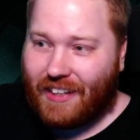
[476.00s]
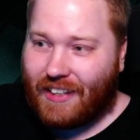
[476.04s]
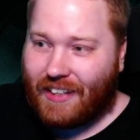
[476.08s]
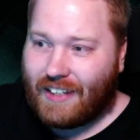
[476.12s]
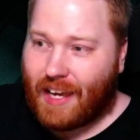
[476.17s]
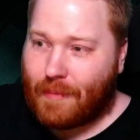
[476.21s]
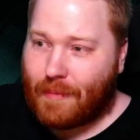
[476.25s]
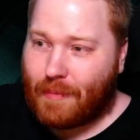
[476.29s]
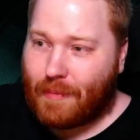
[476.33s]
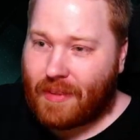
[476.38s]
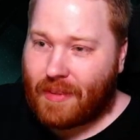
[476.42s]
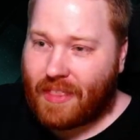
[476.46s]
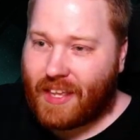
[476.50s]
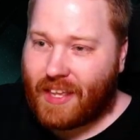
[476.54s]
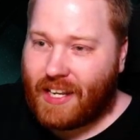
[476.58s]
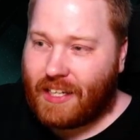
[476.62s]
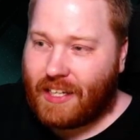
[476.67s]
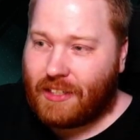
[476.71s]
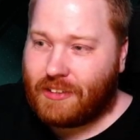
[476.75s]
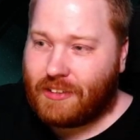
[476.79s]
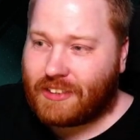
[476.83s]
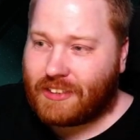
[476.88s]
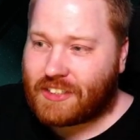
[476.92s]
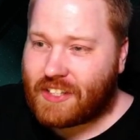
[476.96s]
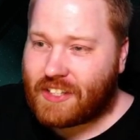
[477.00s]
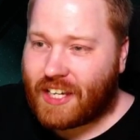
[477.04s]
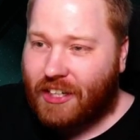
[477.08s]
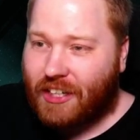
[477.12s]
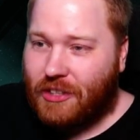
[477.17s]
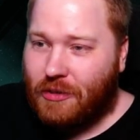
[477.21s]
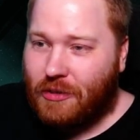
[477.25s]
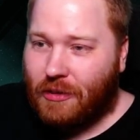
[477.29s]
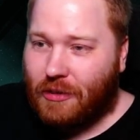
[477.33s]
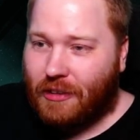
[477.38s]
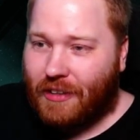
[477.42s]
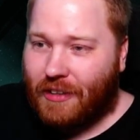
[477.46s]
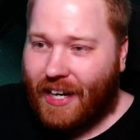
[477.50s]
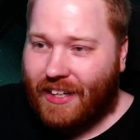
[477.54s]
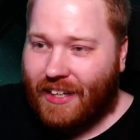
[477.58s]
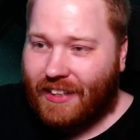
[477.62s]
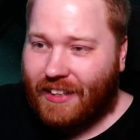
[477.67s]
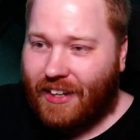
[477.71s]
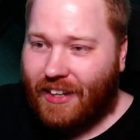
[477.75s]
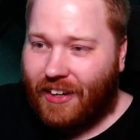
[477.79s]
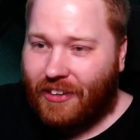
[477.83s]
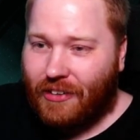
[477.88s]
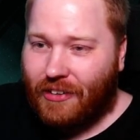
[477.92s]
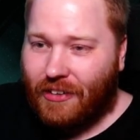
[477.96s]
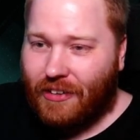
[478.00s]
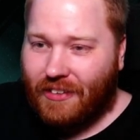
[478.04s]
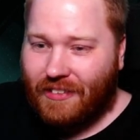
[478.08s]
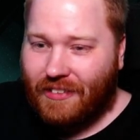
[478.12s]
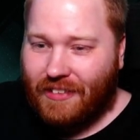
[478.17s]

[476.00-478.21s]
Yep, they lose their cool right now.